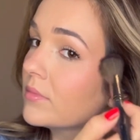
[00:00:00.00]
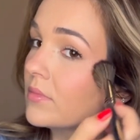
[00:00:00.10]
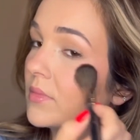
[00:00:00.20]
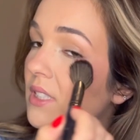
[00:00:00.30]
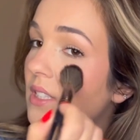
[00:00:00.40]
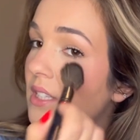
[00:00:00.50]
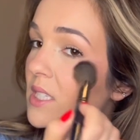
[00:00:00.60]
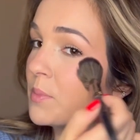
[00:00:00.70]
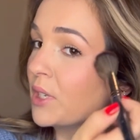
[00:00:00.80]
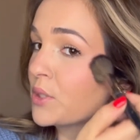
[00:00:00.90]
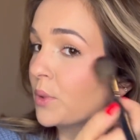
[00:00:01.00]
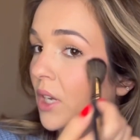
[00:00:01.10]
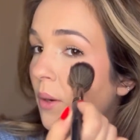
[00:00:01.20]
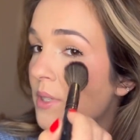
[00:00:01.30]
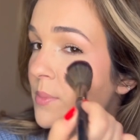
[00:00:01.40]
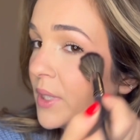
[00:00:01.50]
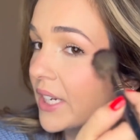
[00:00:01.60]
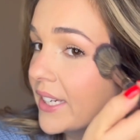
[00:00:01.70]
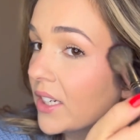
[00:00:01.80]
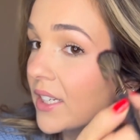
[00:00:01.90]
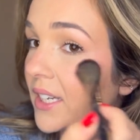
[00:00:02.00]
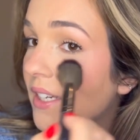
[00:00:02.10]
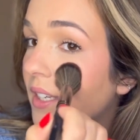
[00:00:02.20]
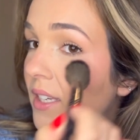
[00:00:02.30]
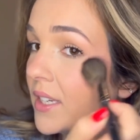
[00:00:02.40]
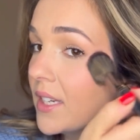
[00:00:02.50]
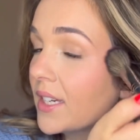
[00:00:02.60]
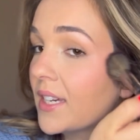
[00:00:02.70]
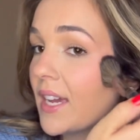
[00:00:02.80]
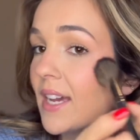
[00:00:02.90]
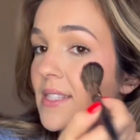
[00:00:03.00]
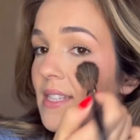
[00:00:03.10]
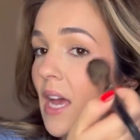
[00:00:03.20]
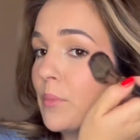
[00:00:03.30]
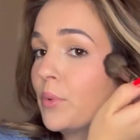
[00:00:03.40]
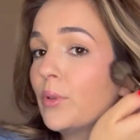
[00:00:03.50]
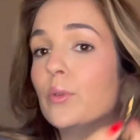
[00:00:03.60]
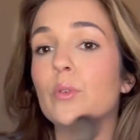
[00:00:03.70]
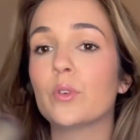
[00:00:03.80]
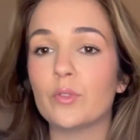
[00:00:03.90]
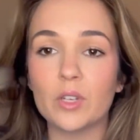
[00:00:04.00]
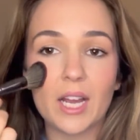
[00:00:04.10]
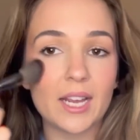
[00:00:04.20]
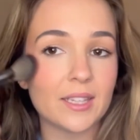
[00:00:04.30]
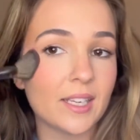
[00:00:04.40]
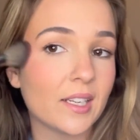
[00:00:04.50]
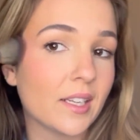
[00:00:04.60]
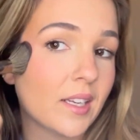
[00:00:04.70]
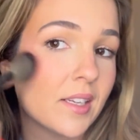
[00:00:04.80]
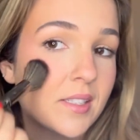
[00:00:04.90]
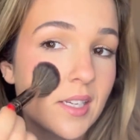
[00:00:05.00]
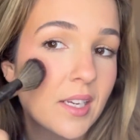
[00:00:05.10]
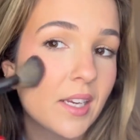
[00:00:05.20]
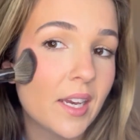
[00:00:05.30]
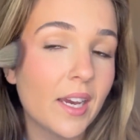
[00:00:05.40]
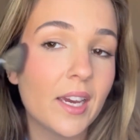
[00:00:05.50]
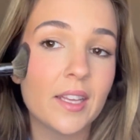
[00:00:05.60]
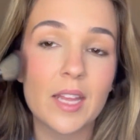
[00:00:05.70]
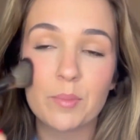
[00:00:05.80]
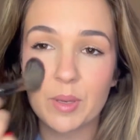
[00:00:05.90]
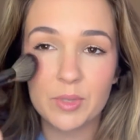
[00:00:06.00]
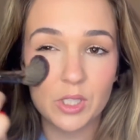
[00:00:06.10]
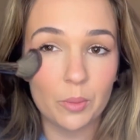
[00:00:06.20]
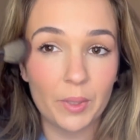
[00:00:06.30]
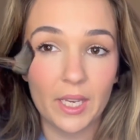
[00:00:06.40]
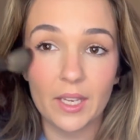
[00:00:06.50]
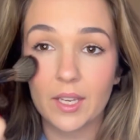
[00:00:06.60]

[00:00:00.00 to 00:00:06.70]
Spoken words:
I think this blush will always be iconic. It has that beautiful highlight in it and that baby doll pink.